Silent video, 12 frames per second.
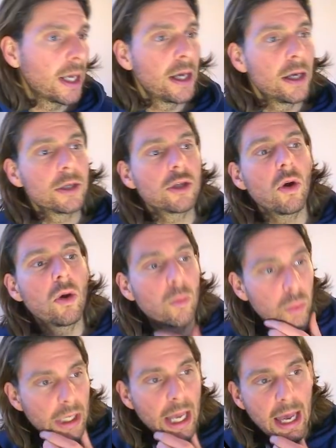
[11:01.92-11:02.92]
So
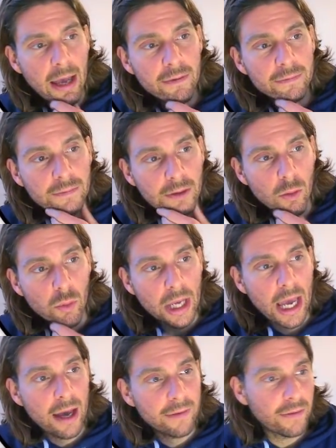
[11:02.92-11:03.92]
we
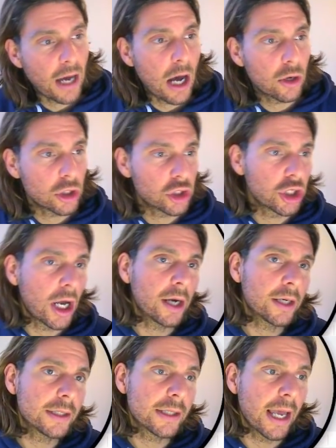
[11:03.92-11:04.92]
have our
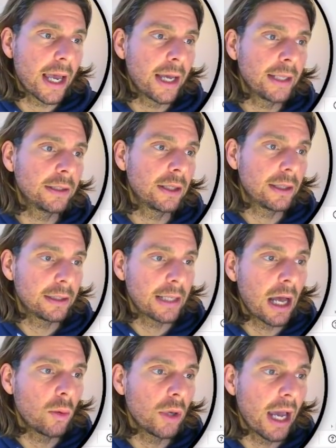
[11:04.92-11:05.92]
sharks, and
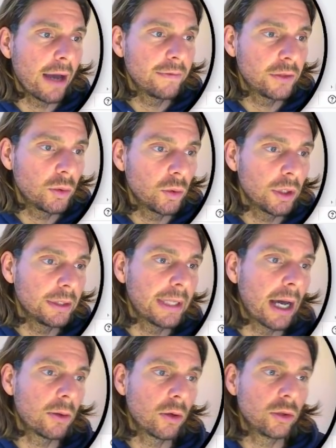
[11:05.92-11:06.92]
now we have to
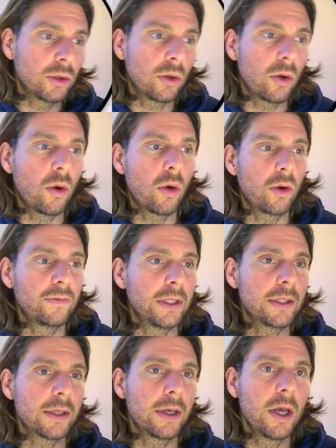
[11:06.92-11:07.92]
download all of
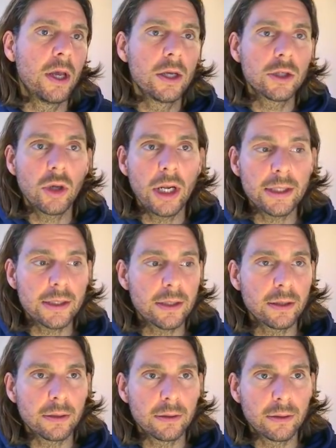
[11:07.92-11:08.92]
this. So let's
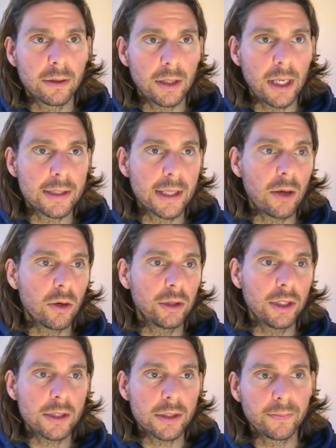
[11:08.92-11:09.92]
download
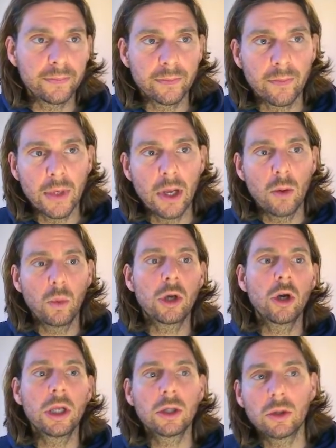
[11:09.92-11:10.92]
this. We're
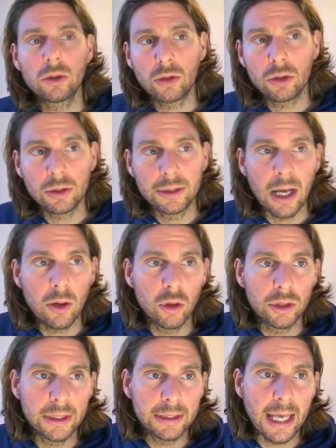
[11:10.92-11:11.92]
going to
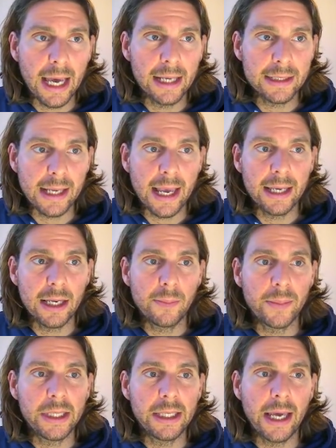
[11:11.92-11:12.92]
download it as a
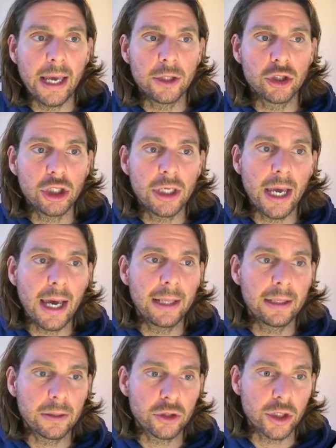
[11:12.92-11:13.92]
PNG and
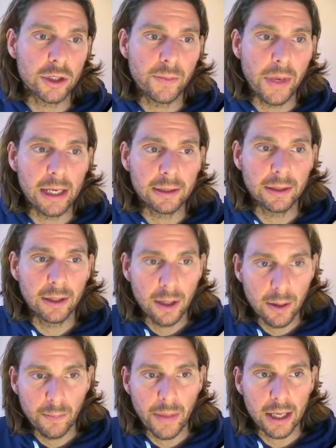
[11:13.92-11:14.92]
a transparent
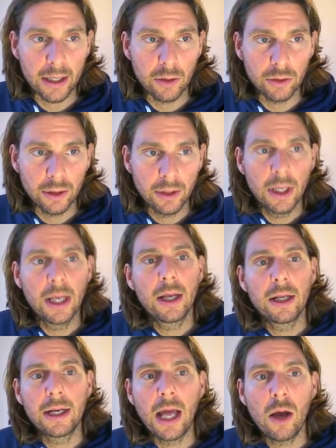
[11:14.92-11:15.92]
background.
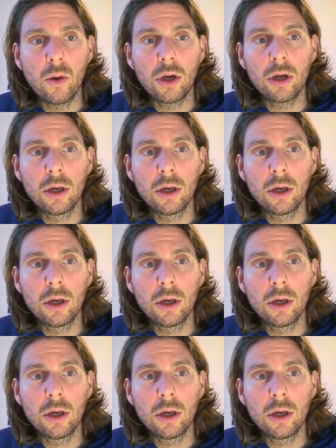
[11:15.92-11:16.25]
Now